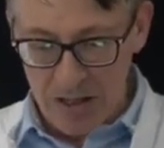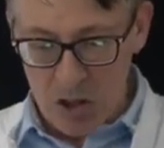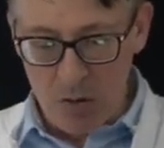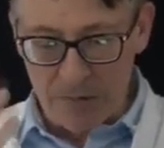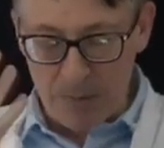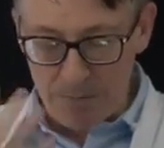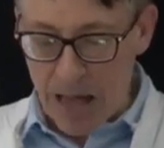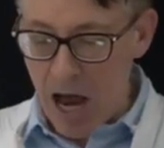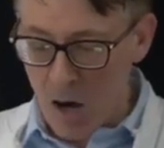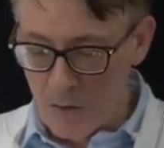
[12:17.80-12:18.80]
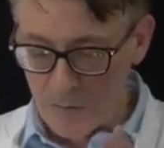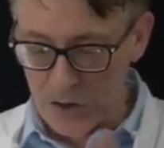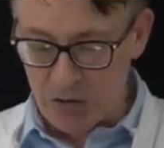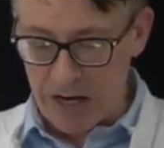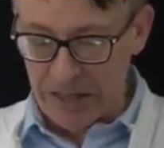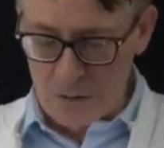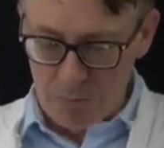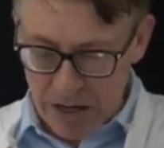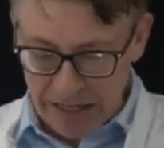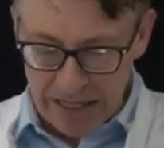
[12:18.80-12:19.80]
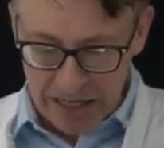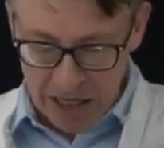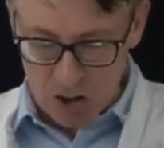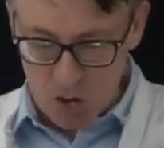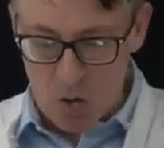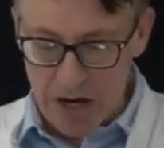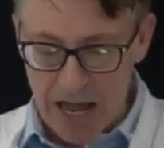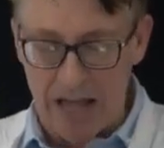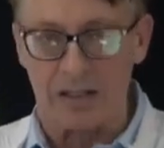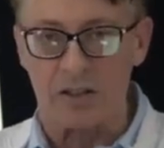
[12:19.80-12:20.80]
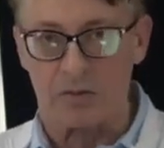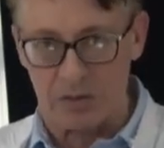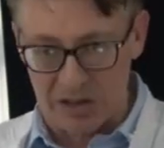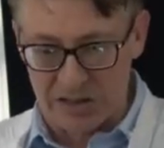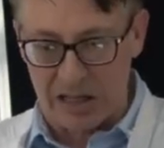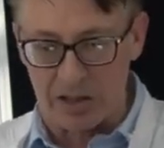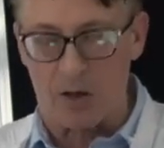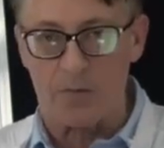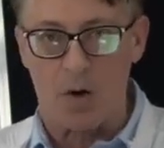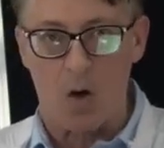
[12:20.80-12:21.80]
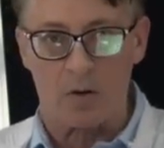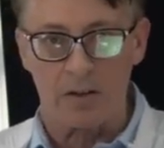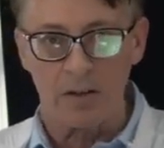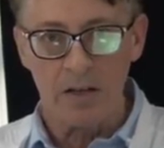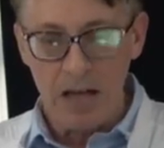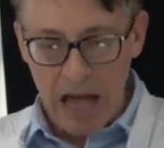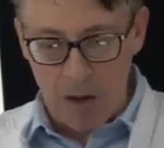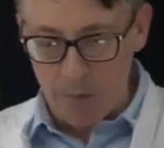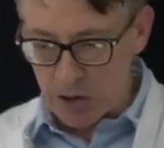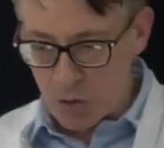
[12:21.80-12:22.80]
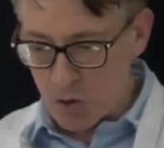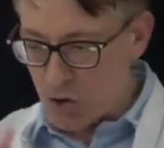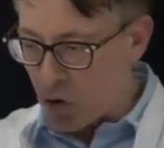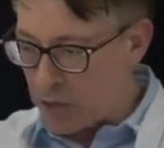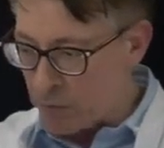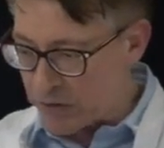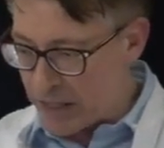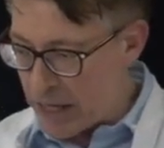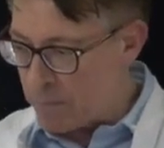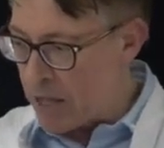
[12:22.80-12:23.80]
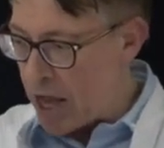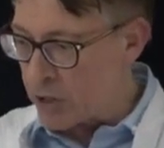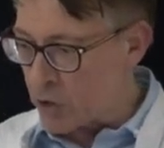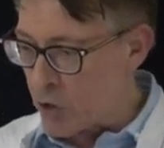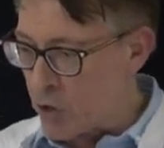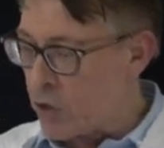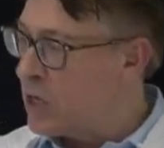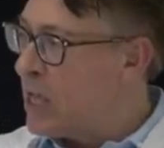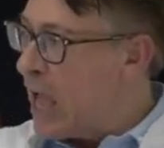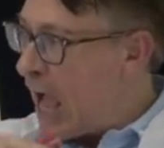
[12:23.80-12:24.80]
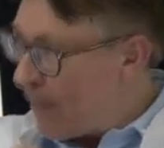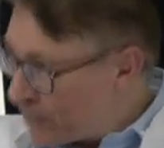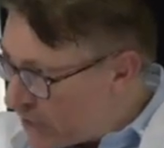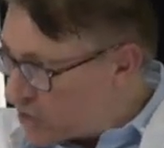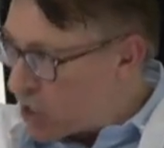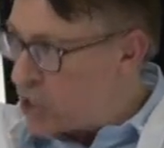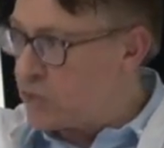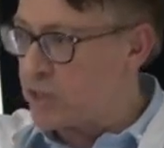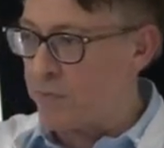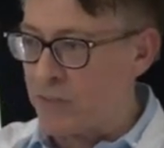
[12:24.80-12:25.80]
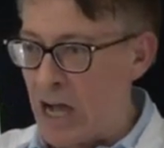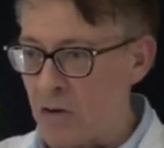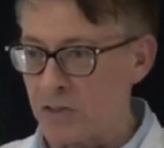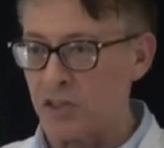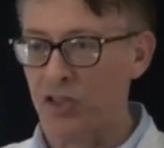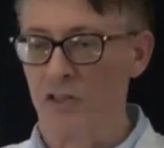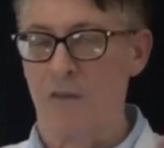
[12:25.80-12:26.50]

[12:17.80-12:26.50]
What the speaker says: You have the power of trade and money in your hand through the cellular phone. And when you join with him and her and these hundreds of thousands, you're